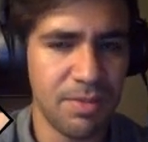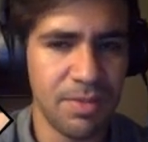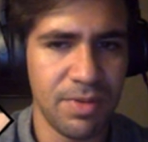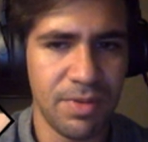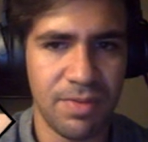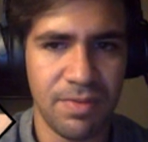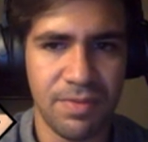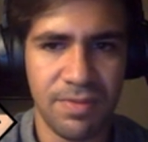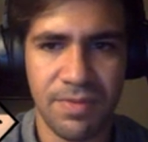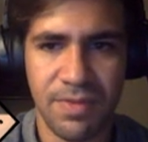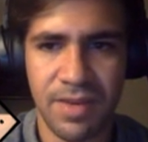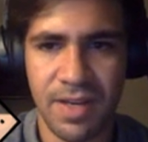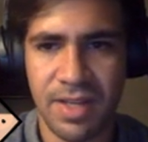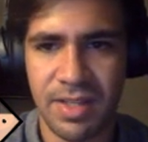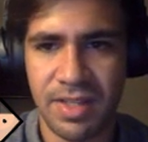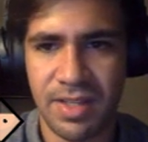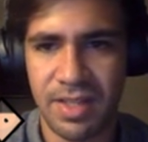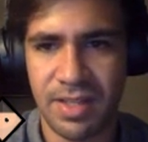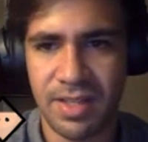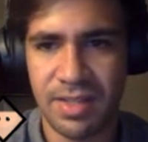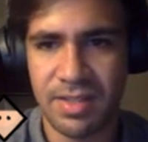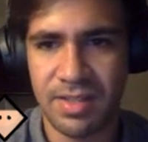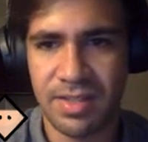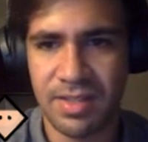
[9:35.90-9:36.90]
with
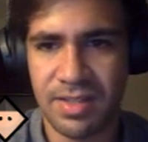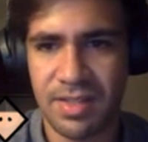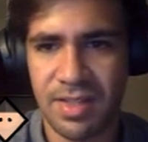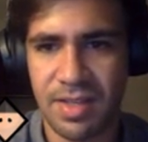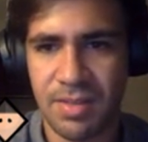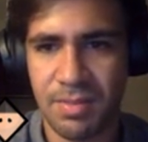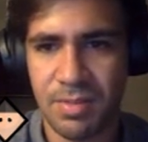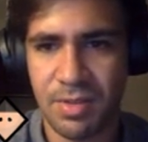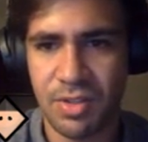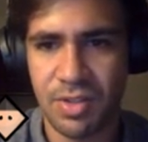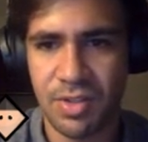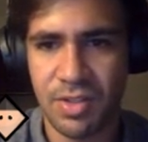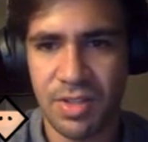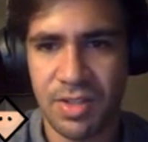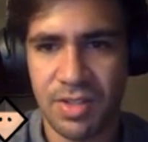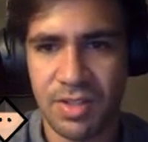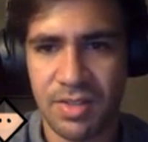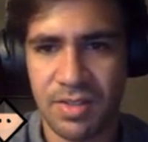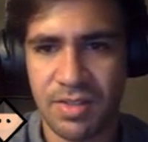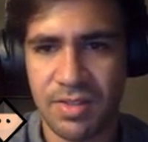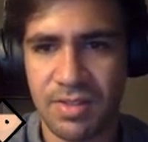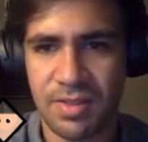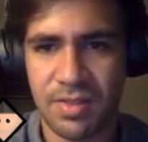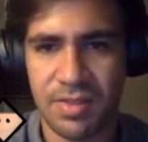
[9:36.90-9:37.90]
finite state
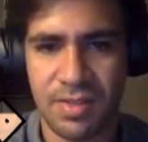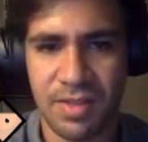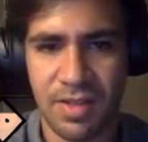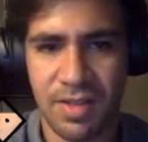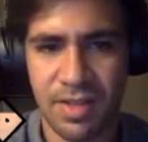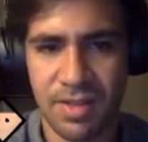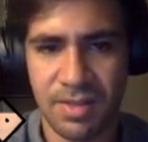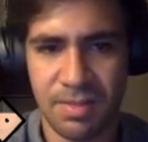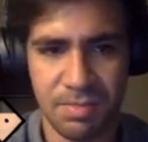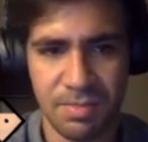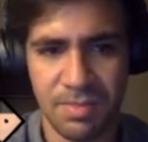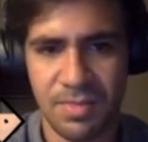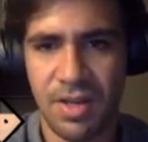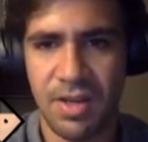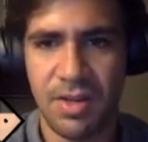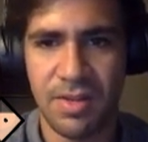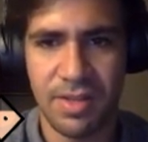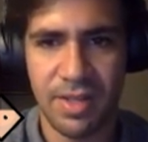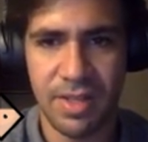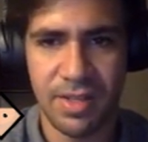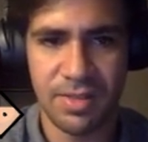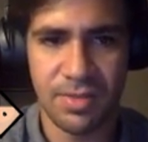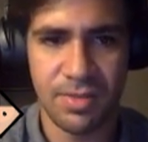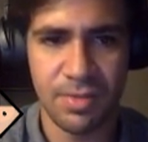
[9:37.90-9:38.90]
machines and all
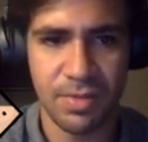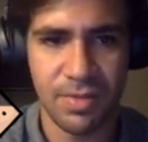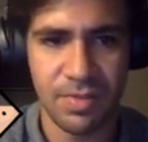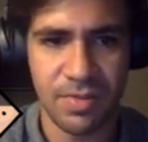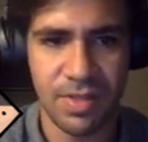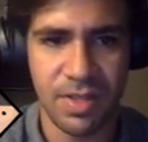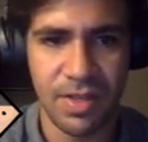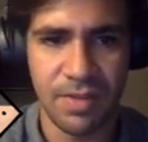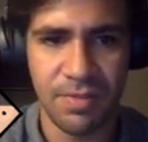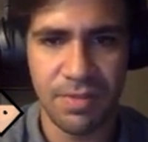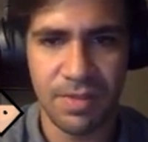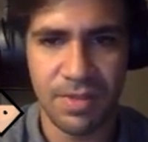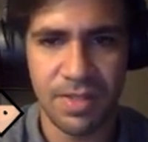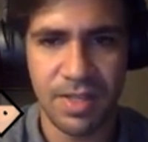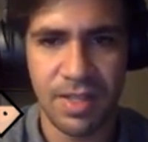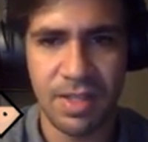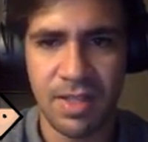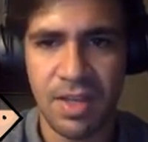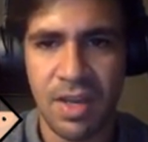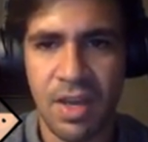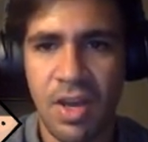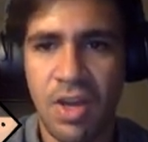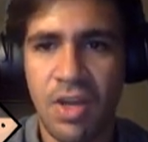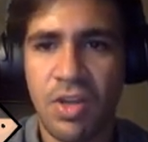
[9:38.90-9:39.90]
that sort of stuff is
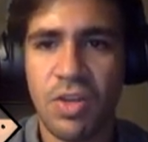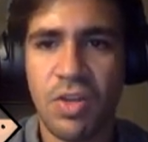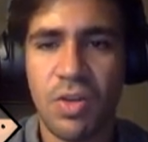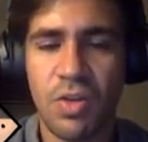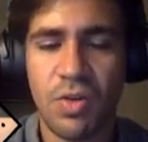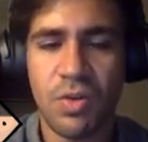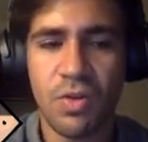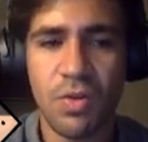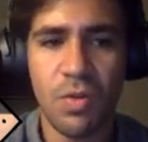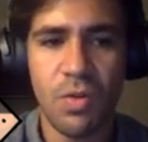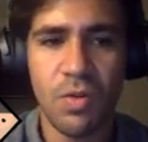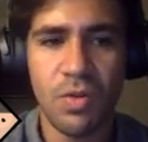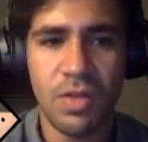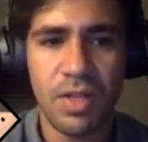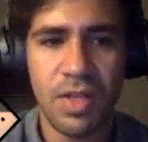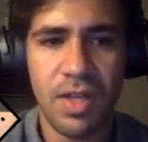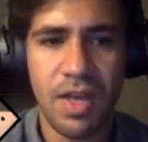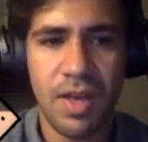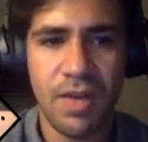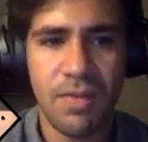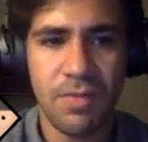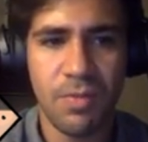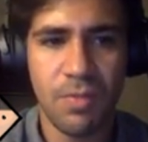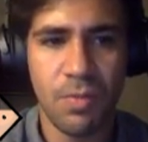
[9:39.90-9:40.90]
that you could only
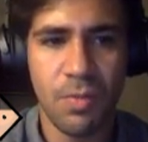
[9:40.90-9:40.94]
have